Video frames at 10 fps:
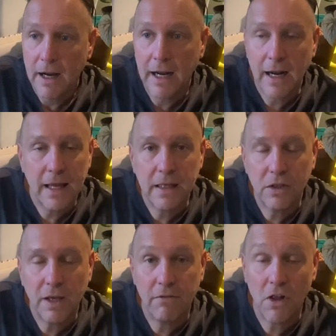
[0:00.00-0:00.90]
And I think
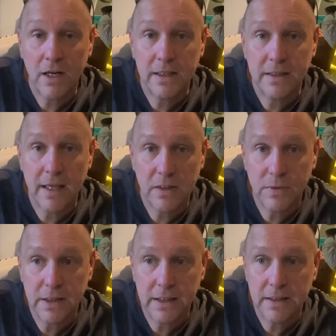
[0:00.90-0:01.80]
you'll have a lot of success
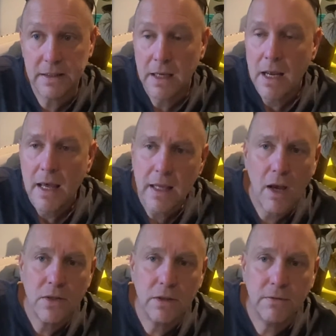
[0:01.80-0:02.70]
with these. They
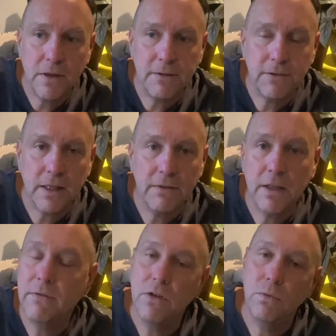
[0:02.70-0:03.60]
also are very forgiving
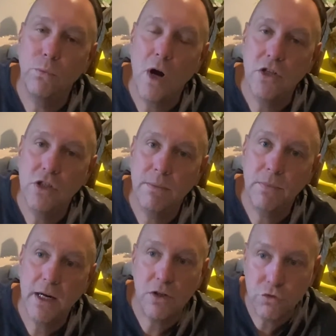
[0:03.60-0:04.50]
if you watch them
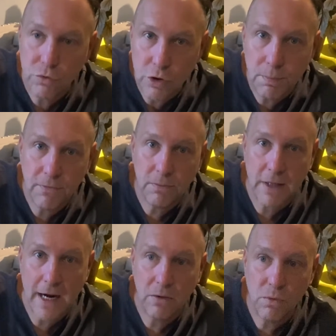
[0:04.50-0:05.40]
kind of droop from
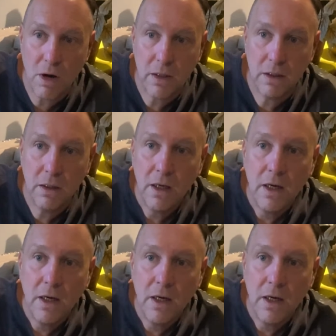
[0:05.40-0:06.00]
lack of water.